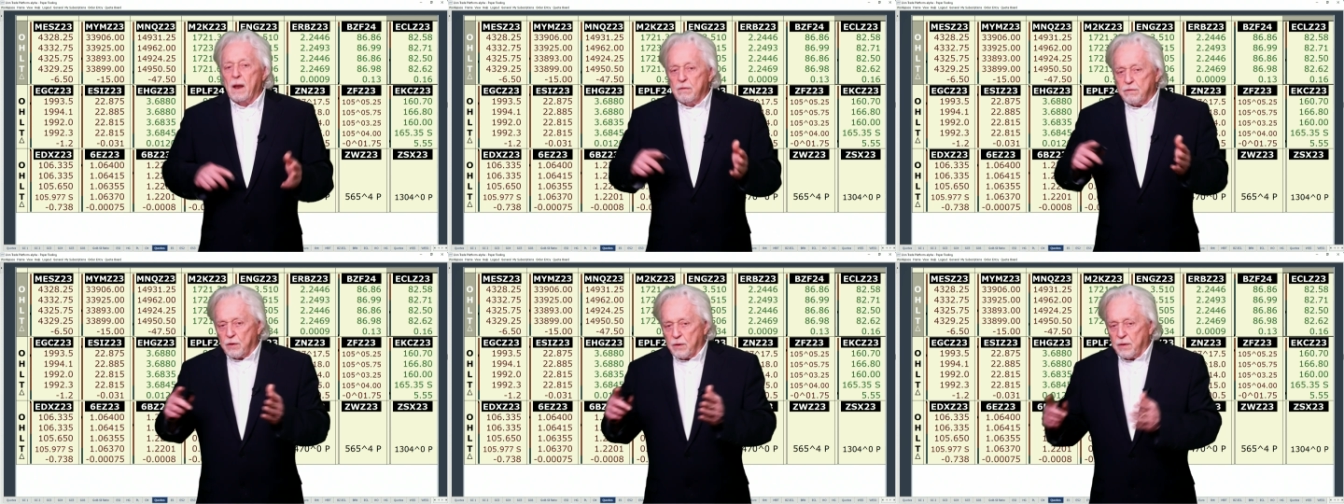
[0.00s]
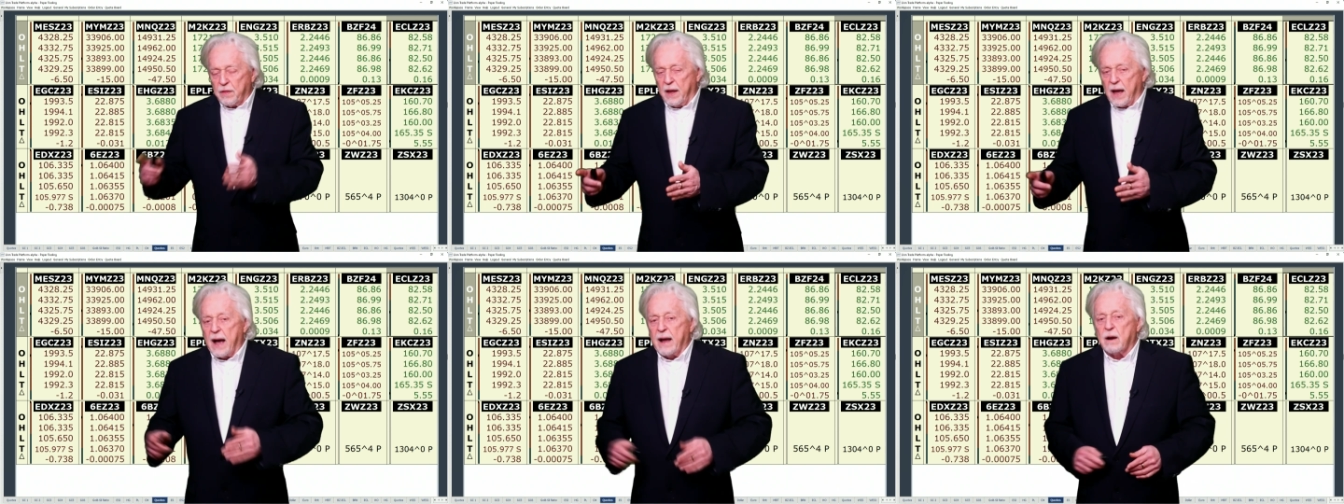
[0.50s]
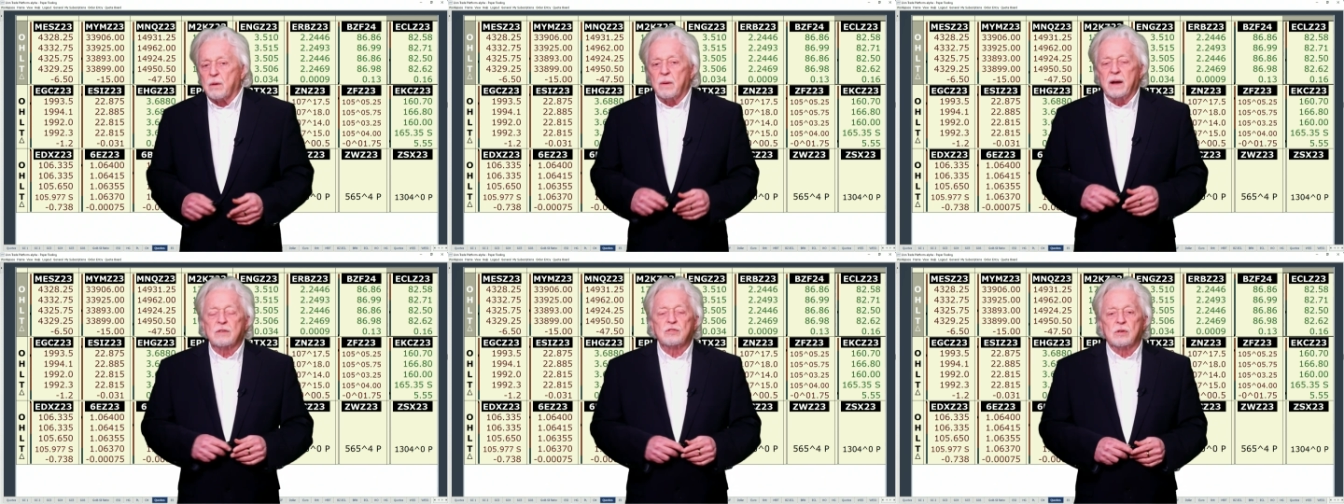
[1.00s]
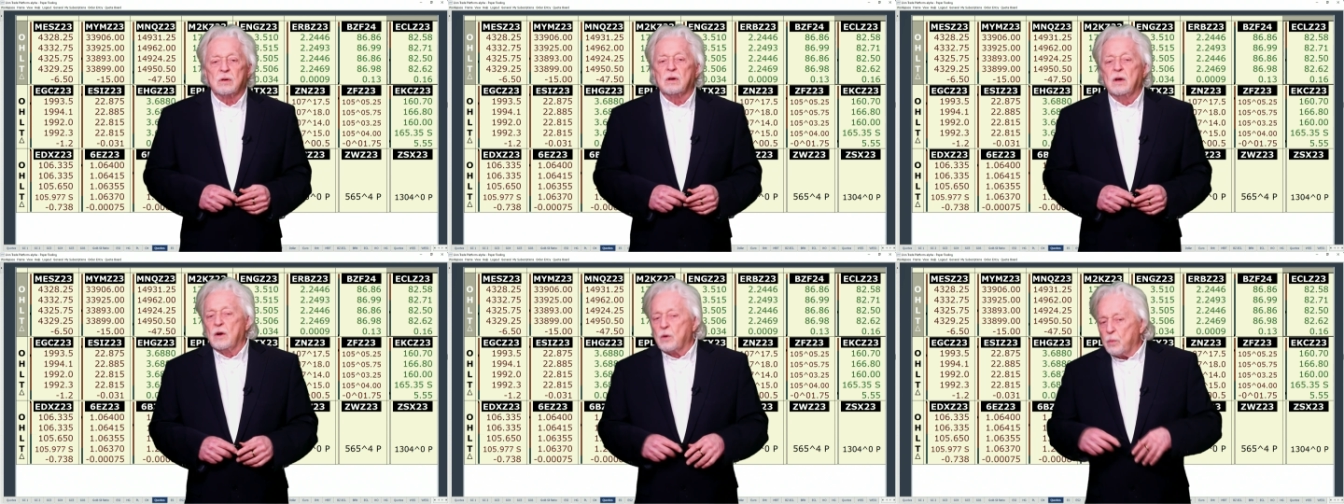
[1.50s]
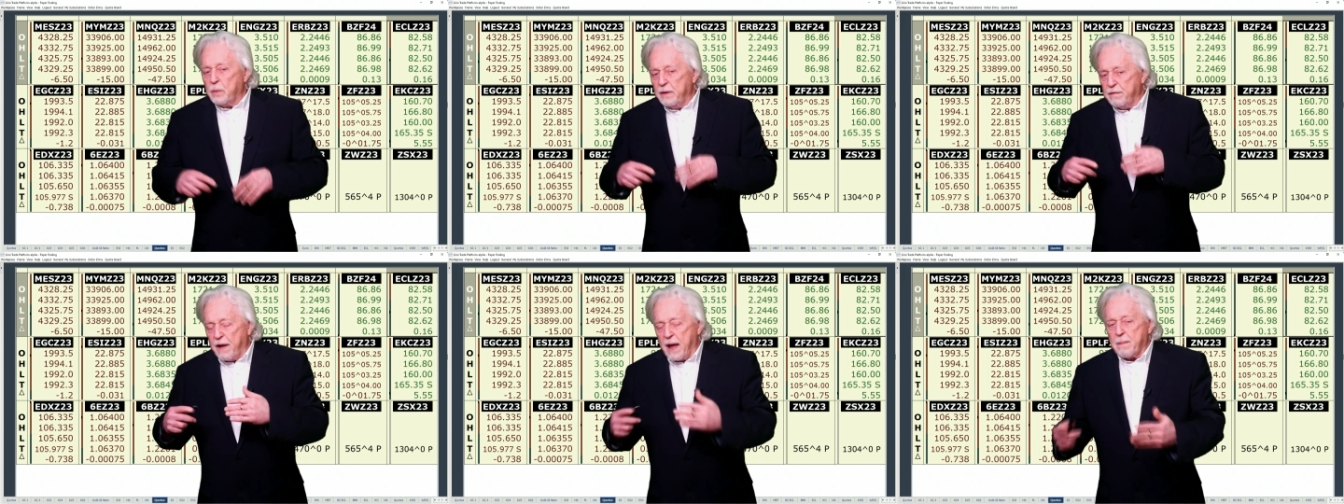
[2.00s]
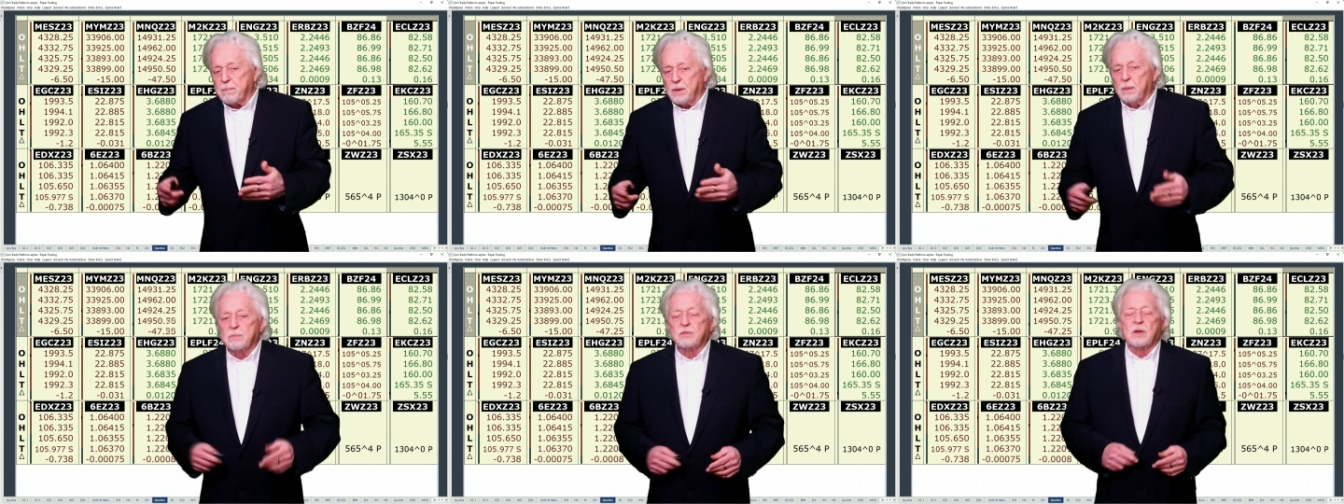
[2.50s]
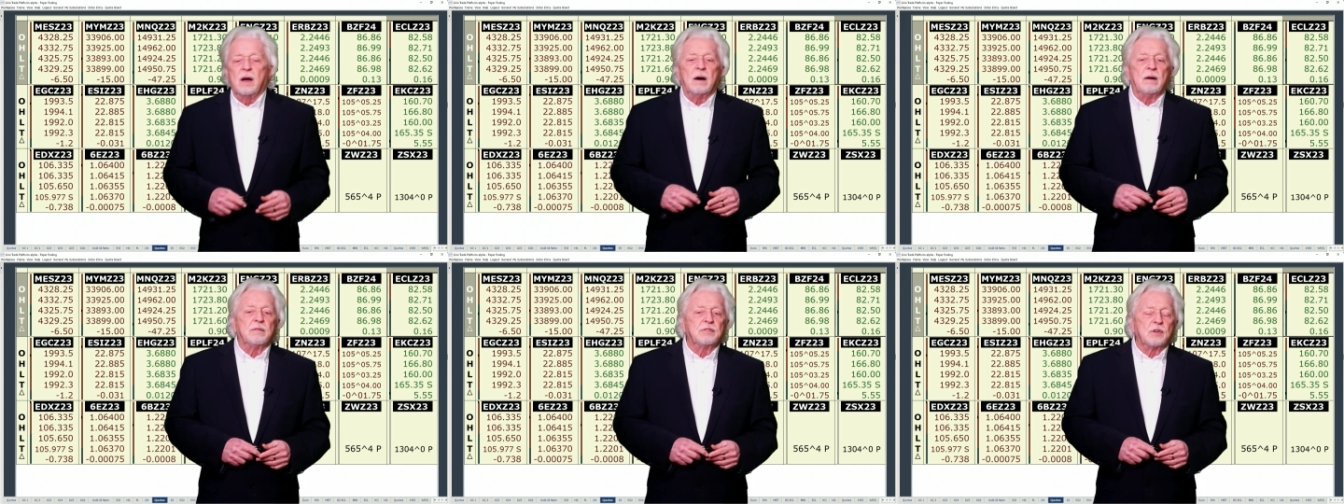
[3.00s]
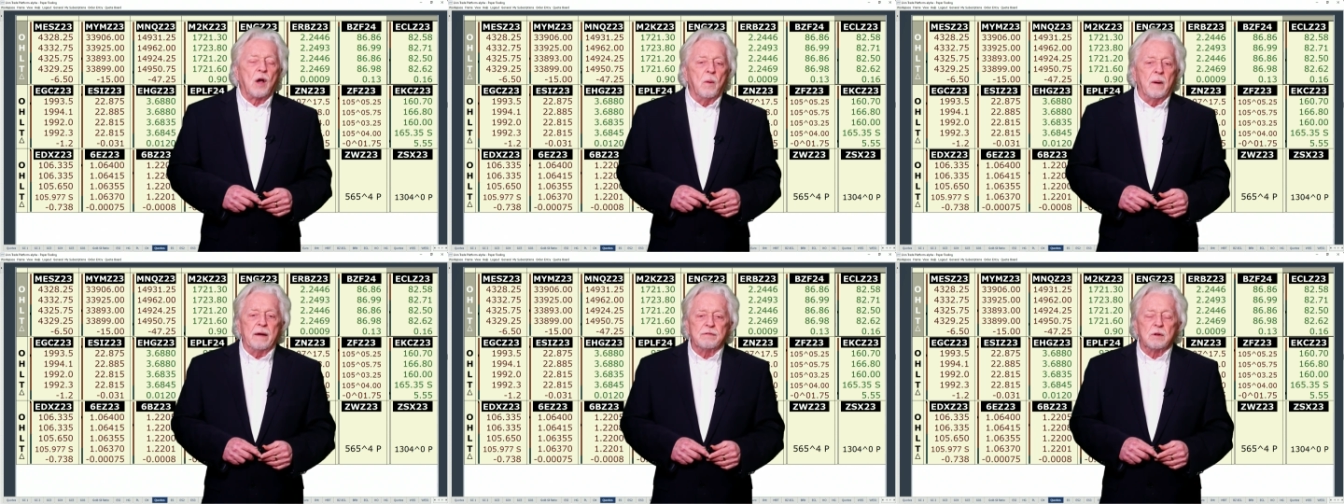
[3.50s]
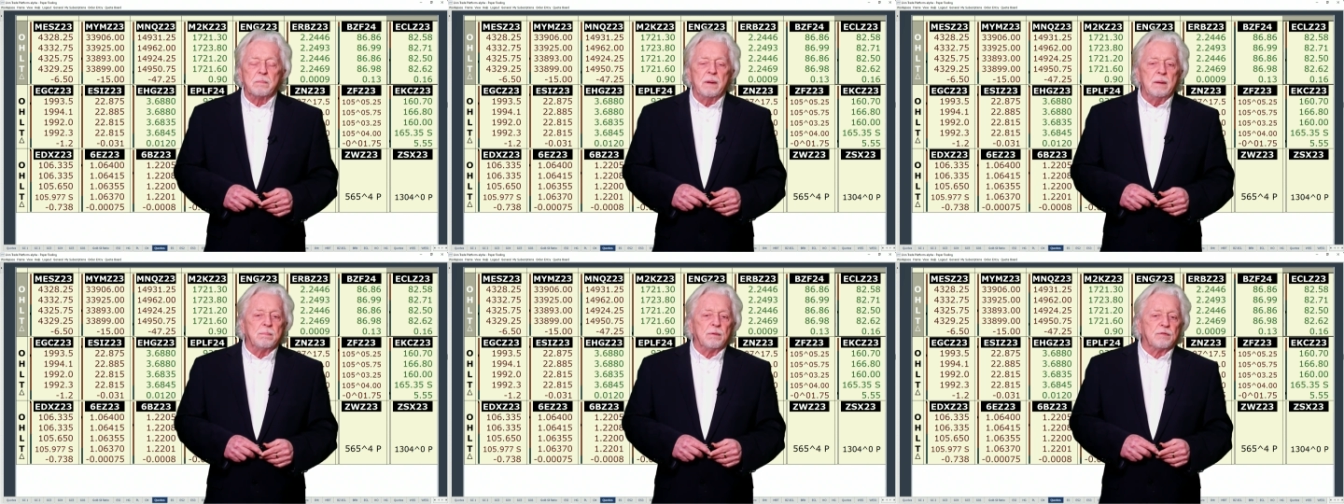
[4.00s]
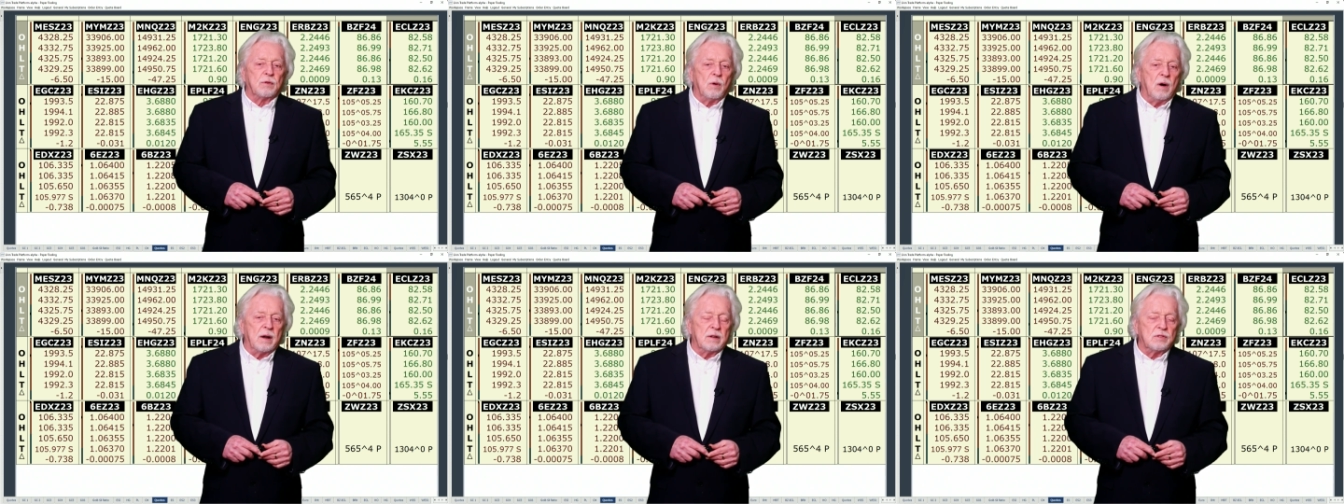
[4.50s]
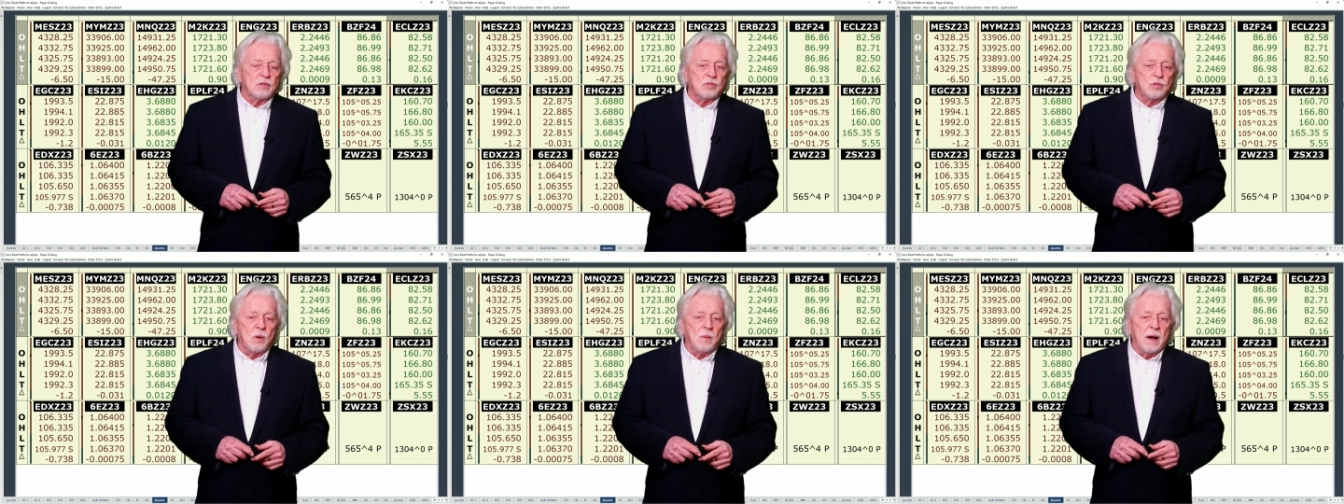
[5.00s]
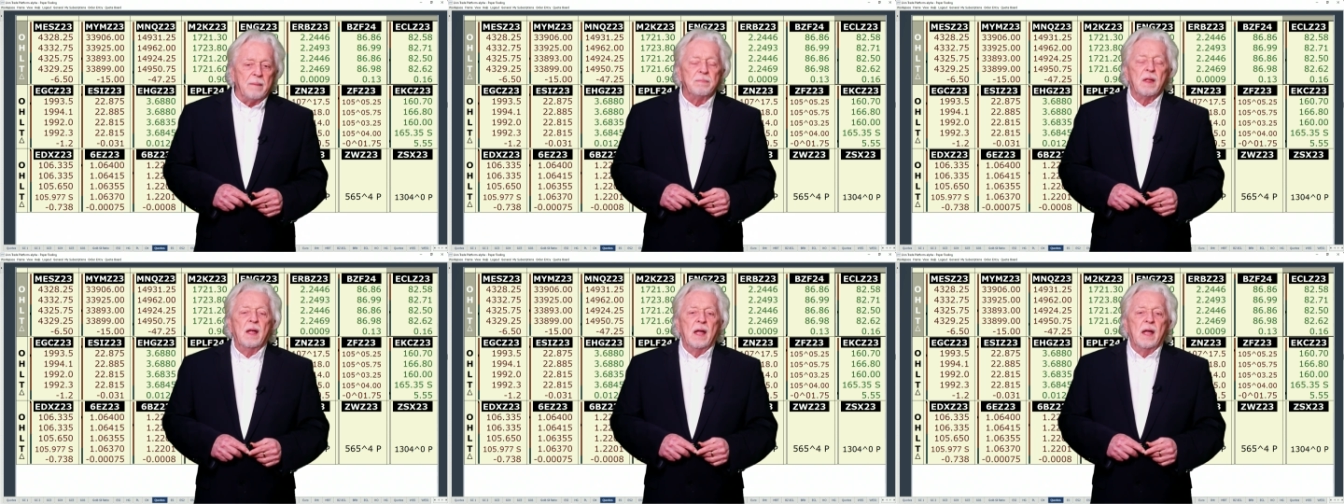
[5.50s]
for the IRS to revamp themselves, go after people for audits and so on.